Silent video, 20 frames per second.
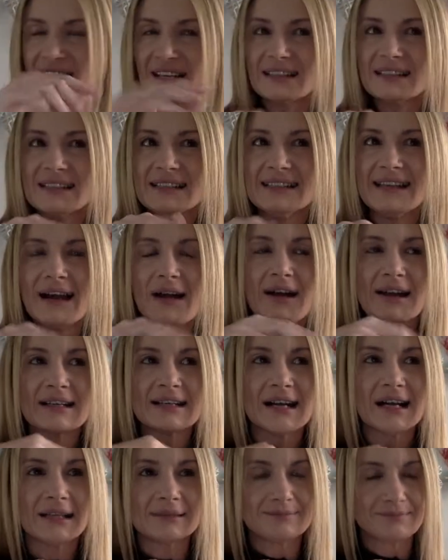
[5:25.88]
suddenly now I
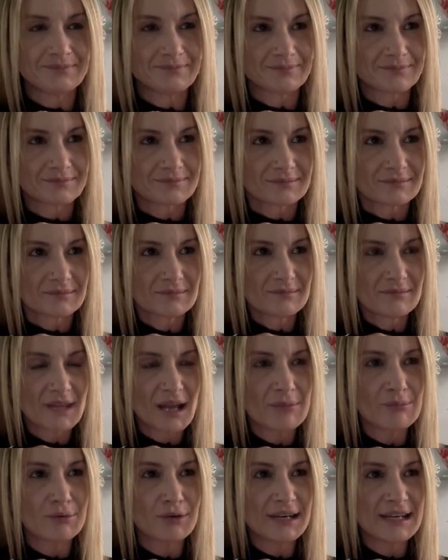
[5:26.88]
can't
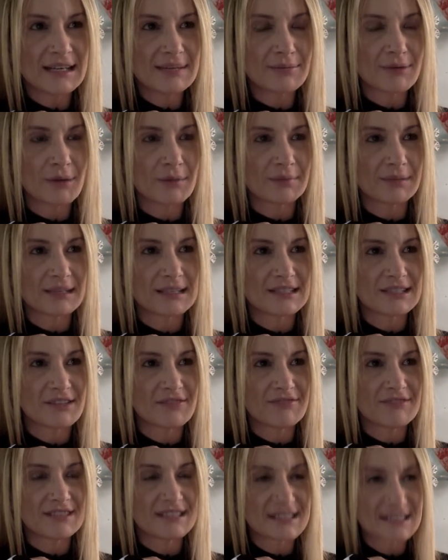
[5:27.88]
breathe properly. So
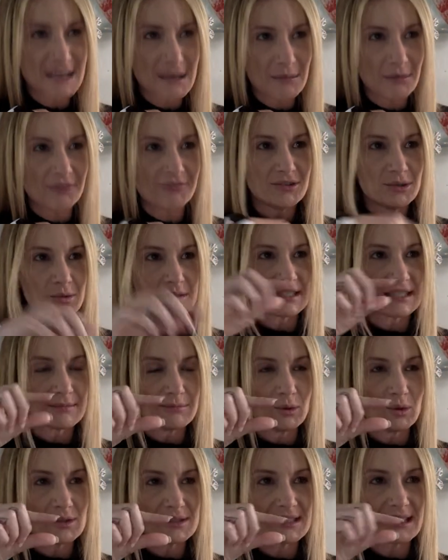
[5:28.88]
for some of you, a
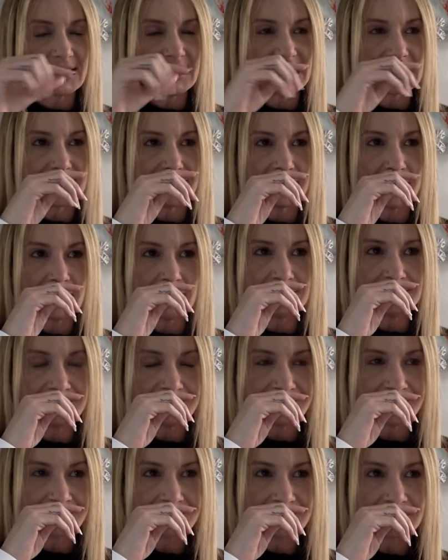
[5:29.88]
small select few,
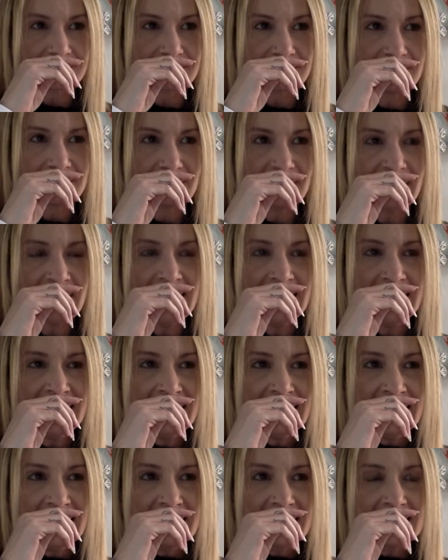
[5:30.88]

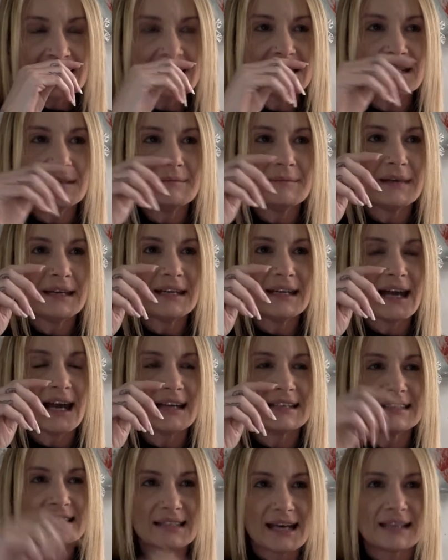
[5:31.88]
this can be
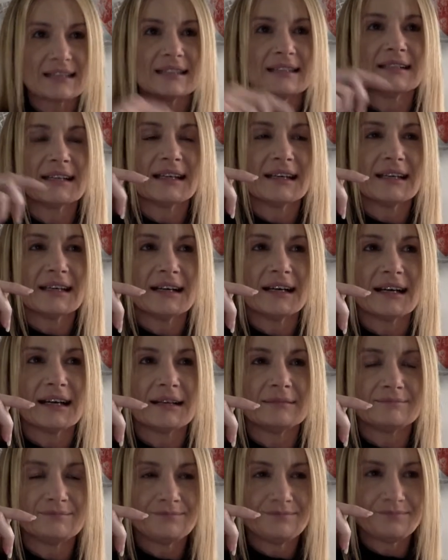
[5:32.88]
a sudden,
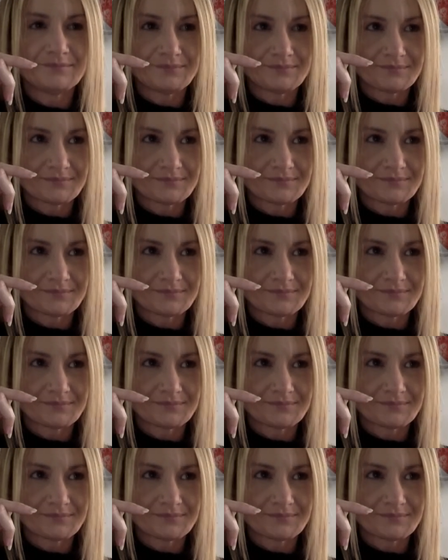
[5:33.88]
um,